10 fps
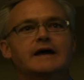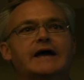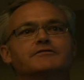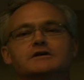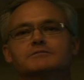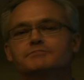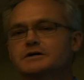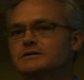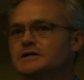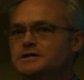and the
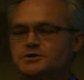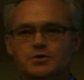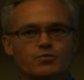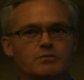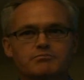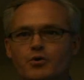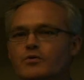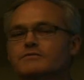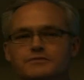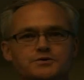ability to
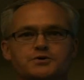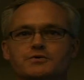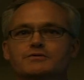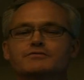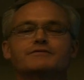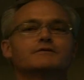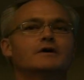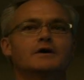report the truth